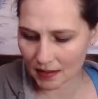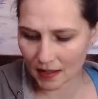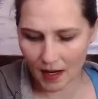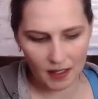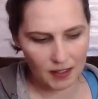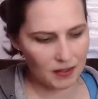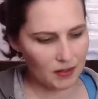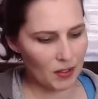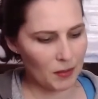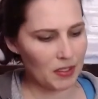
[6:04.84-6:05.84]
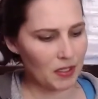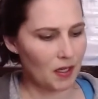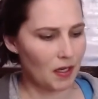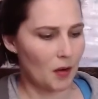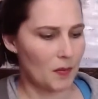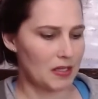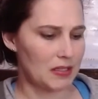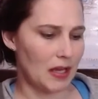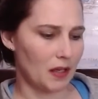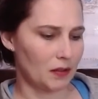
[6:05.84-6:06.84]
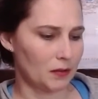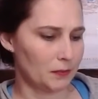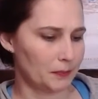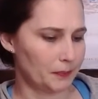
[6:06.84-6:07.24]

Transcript: guide. So now I'm gonna cut out my tail.